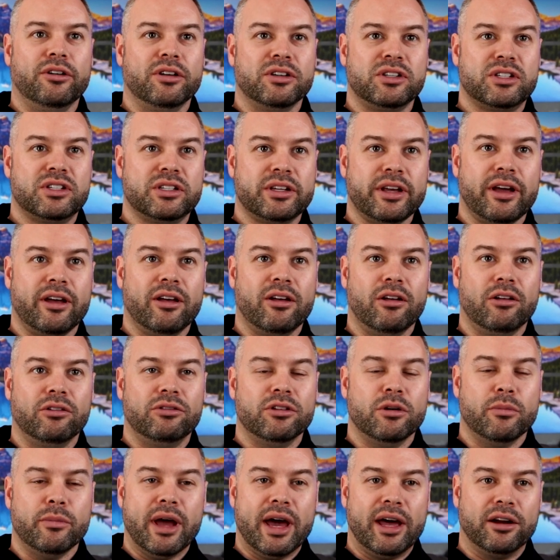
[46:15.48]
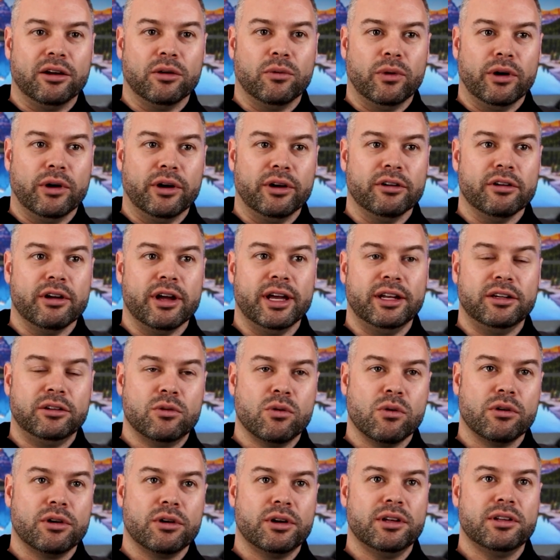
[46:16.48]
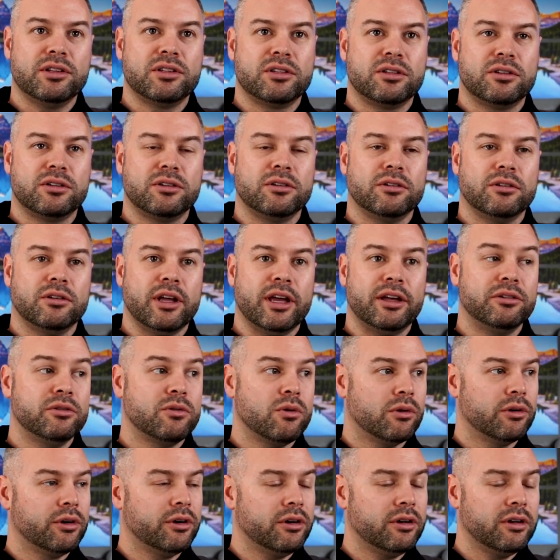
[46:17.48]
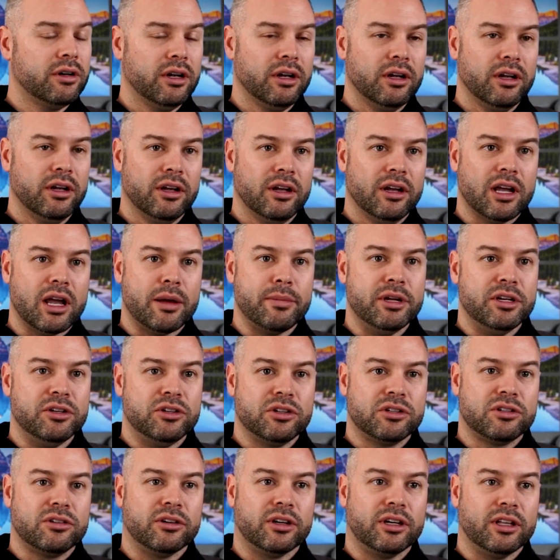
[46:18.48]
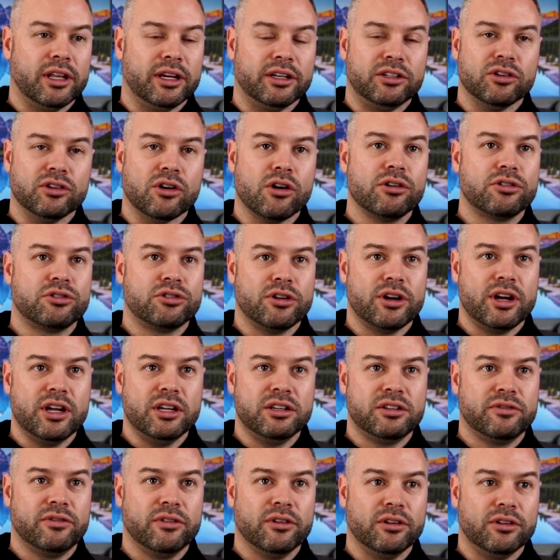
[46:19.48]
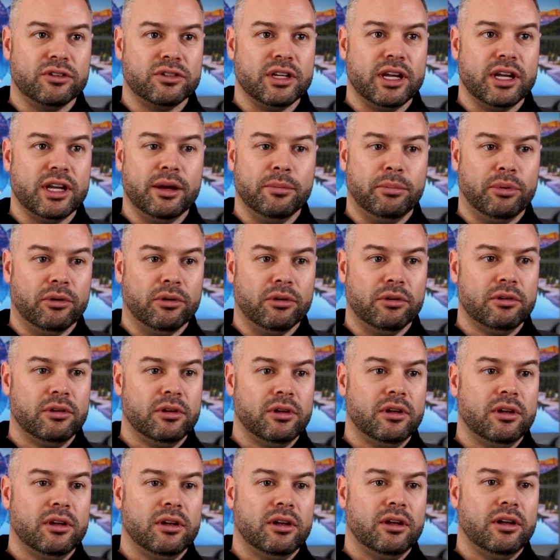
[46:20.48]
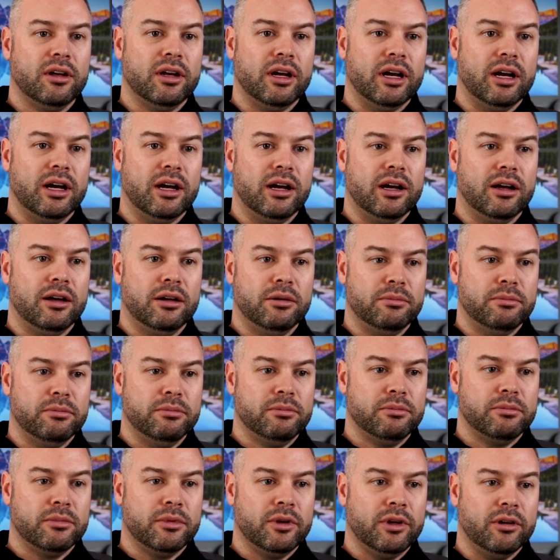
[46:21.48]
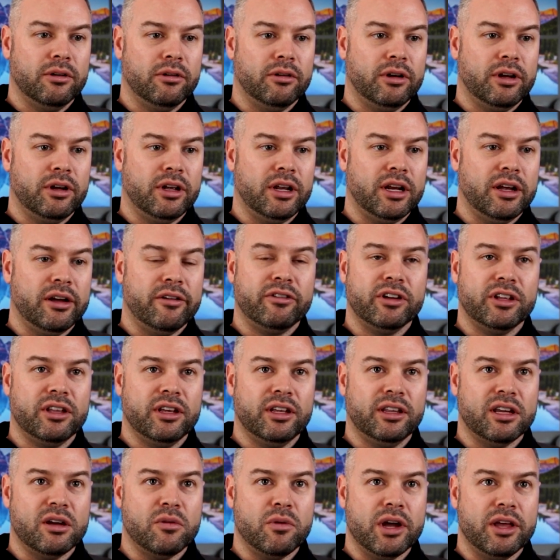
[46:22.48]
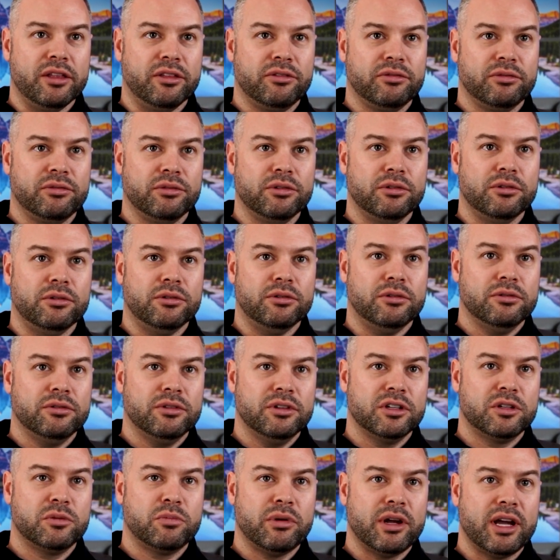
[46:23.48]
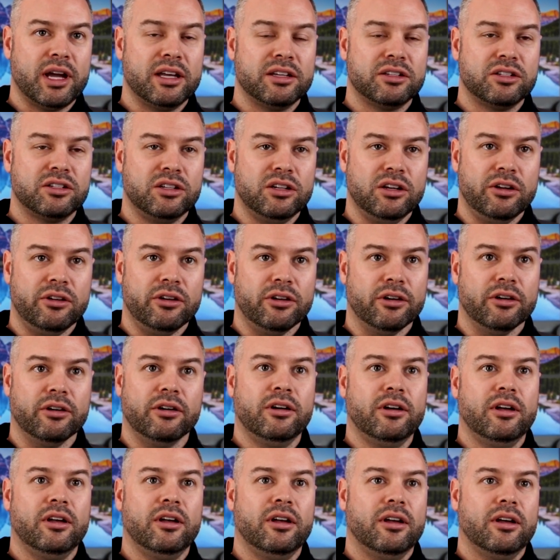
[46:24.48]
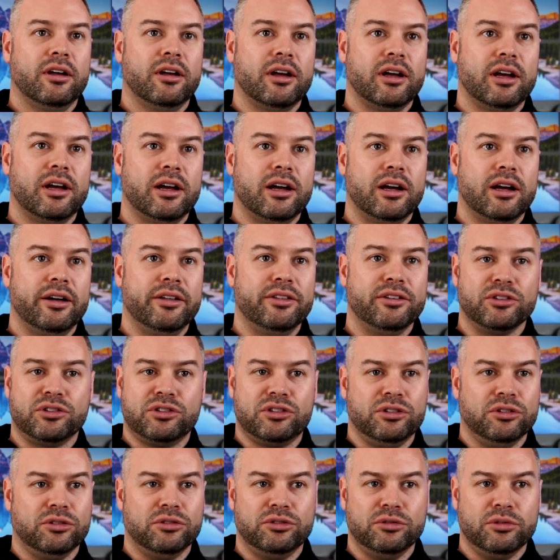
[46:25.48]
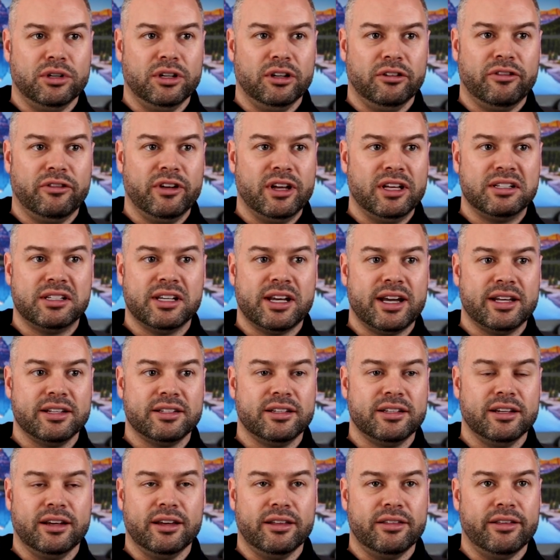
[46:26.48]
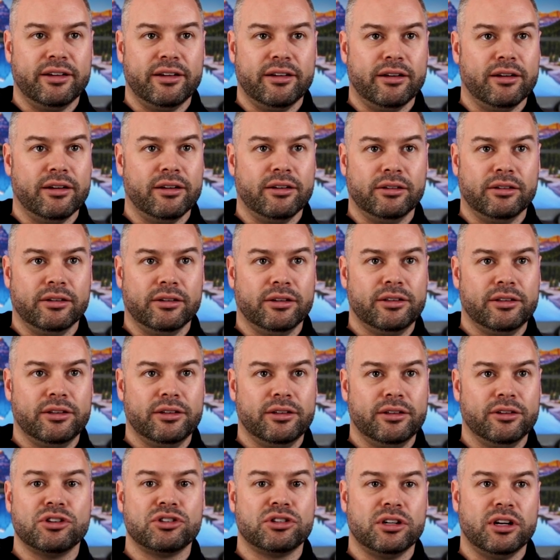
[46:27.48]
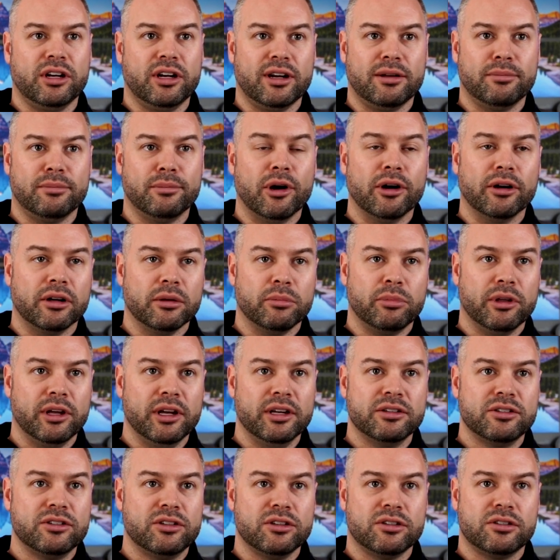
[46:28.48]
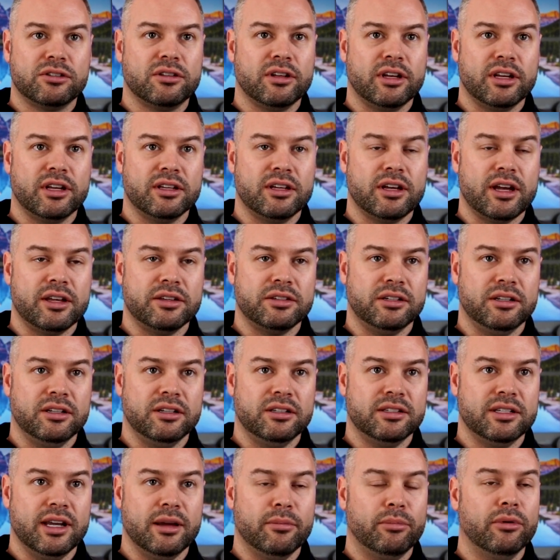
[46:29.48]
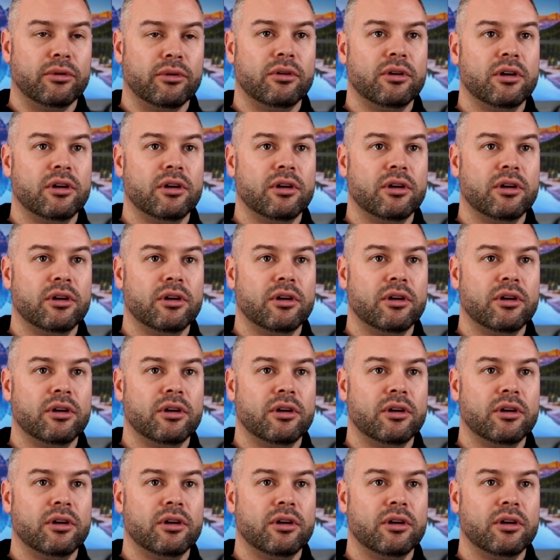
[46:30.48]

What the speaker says: to sell no matter where you're headquartered. I mean, just look at like Darktrace, for example. And everything they went through this past year, they're still doing fantastic, and they're crushing it on marketplace. Just as an example,